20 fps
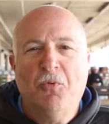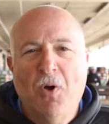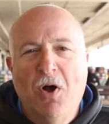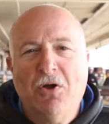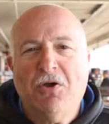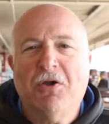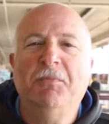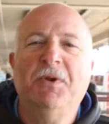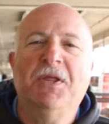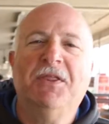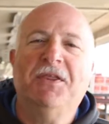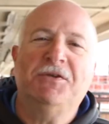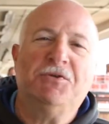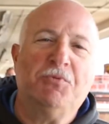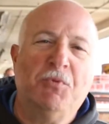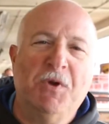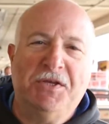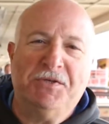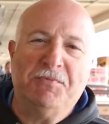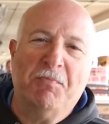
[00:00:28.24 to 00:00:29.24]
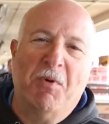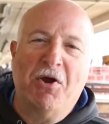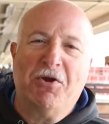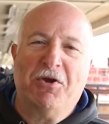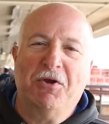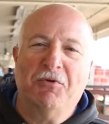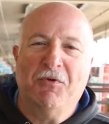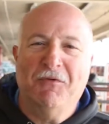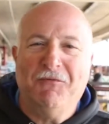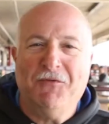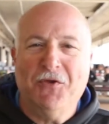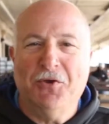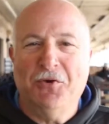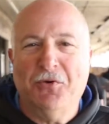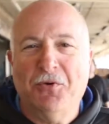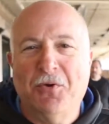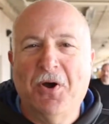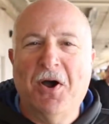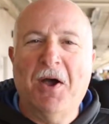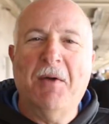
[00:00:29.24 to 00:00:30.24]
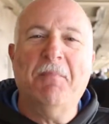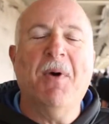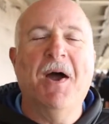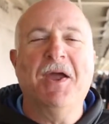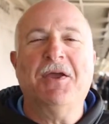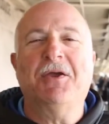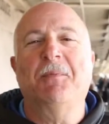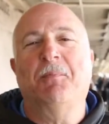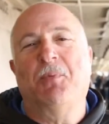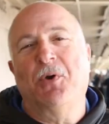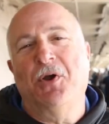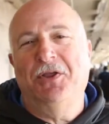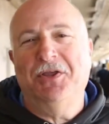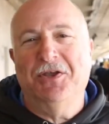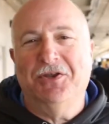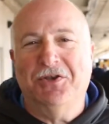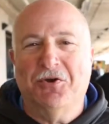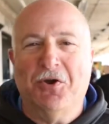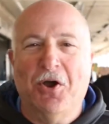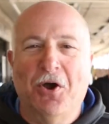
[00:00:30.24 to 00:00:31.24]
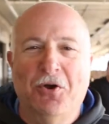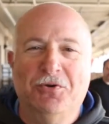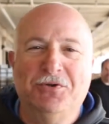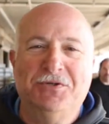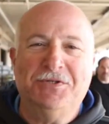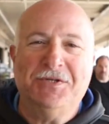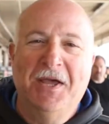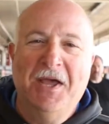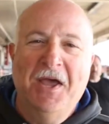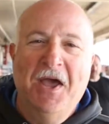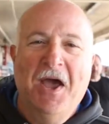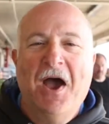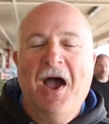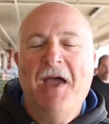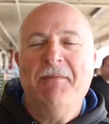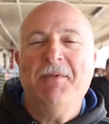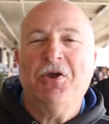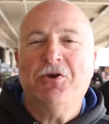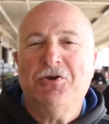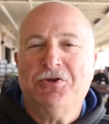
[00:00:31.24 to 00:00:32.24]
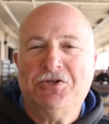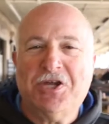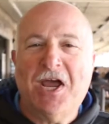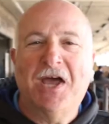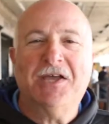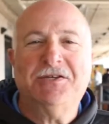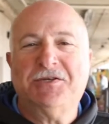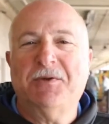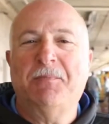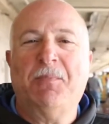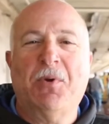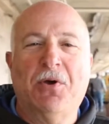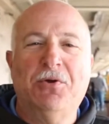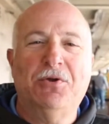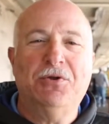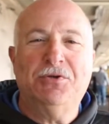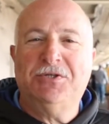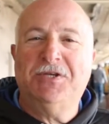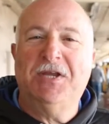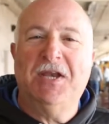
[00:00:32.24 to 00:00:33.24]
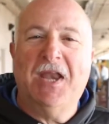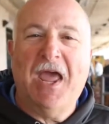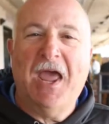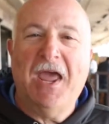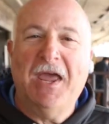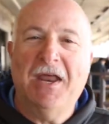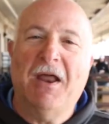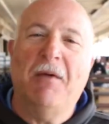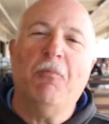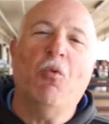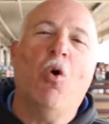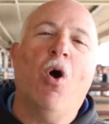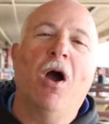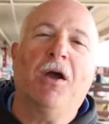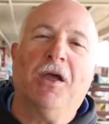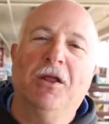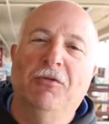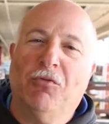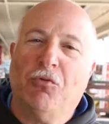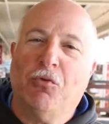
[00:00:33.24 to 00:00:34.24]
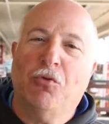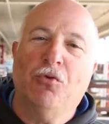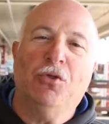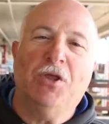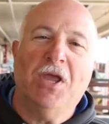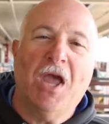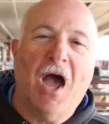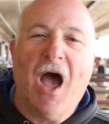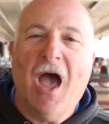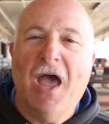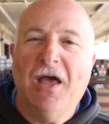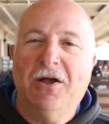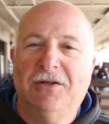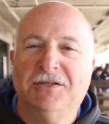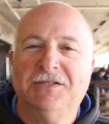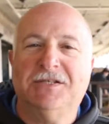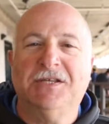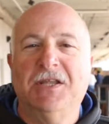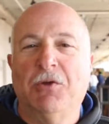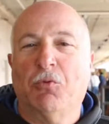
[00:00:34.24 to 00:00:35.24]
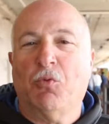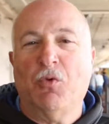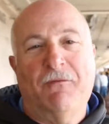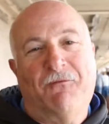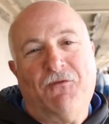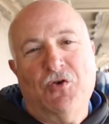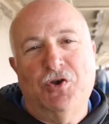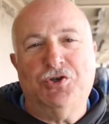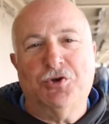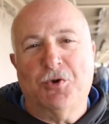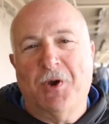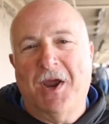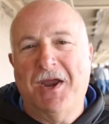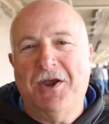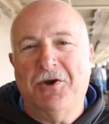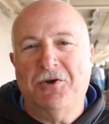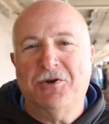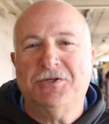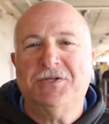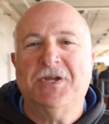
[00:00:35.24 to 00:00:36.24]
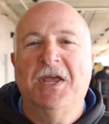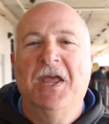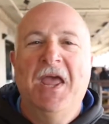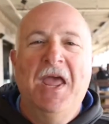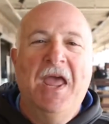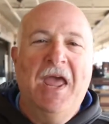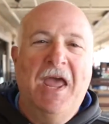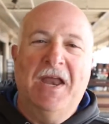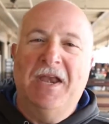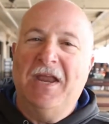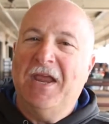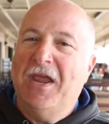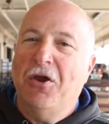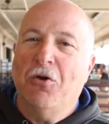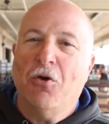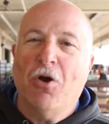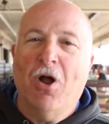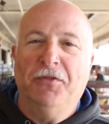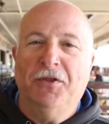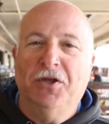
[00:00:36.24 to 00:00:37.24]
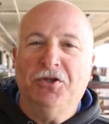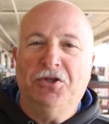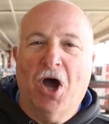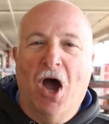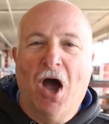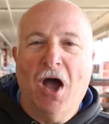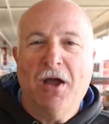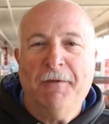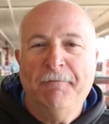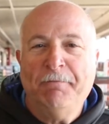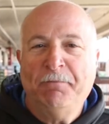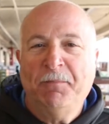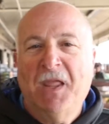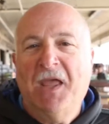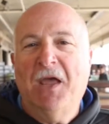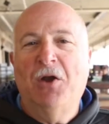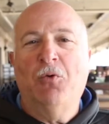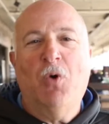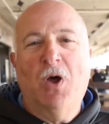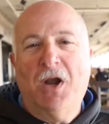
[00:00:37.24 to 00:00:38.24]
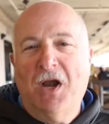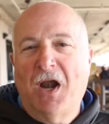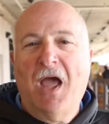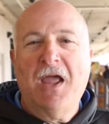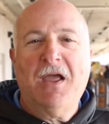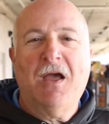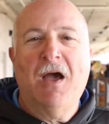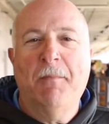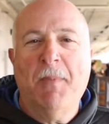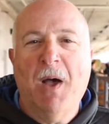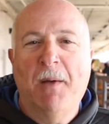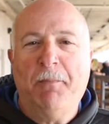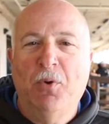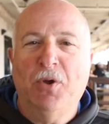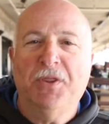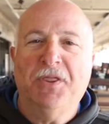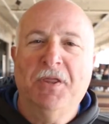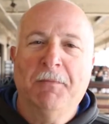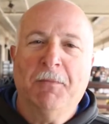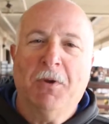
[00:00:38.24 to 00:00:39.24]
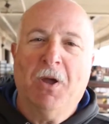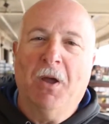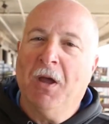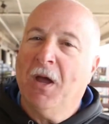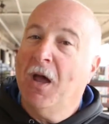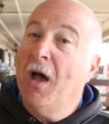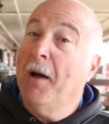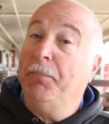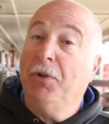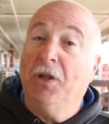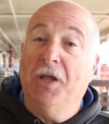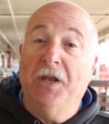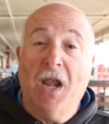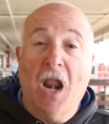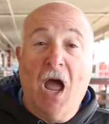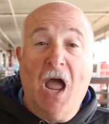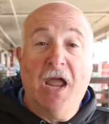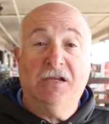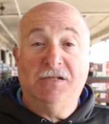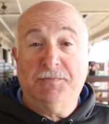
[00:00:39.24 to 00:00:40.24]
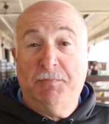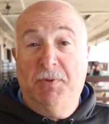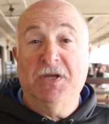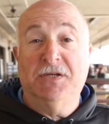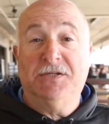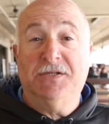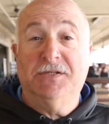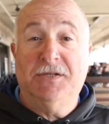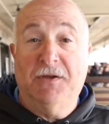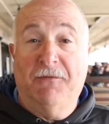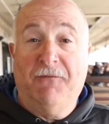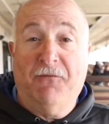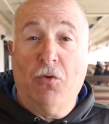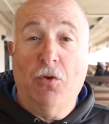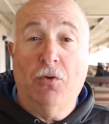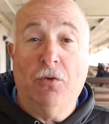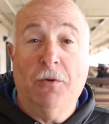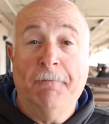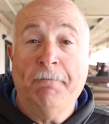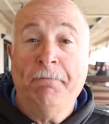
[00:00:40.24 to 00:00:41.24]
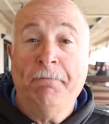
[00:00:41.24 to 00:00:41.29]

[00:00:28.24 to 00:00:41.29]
Welcome to this week's Market Review. I'm Mike Aprillian, your host. I'm here at Shasta Produce today, and I'm walking through the aisles and the refrigerators and here on the dock. And what did I come up with? A couple of nice pieces of fruit.